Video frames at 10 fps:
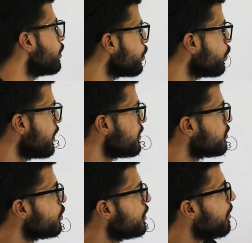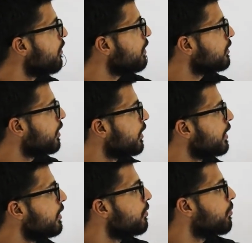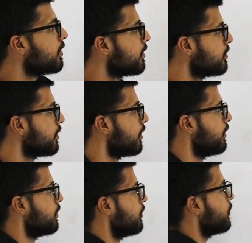2 raised to the power 13 minus 3.